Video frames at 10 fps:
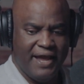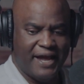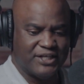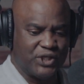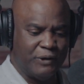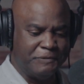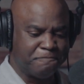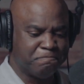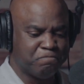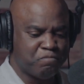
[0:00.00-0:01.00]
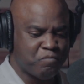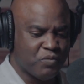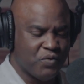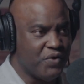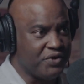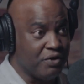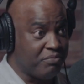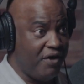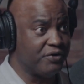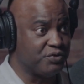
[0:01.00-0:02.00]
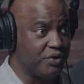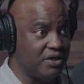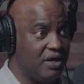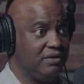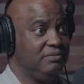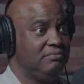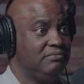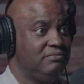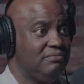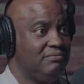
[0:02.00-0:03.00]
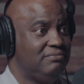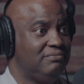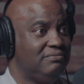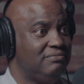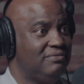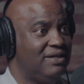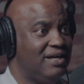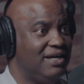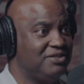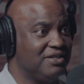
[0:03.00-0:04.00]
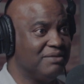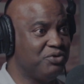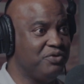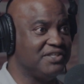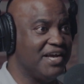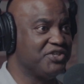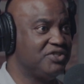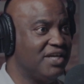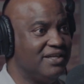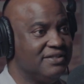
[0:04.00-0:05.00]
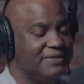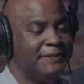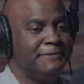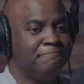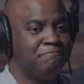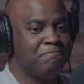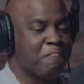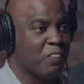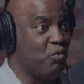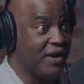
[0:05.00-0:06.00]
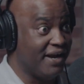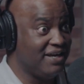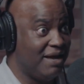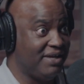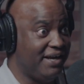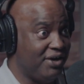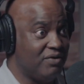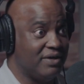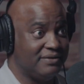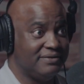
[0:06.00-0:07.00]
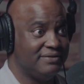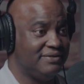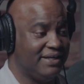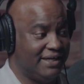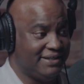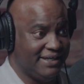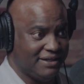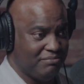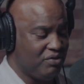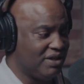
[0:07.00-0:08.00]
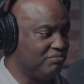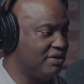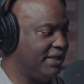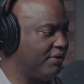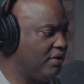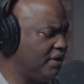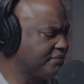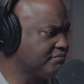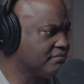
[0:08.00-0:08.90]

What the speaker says: And so when your brothers were young, I took them through this exercise one at a time. They didn't know it, that I did it to both of them until later on.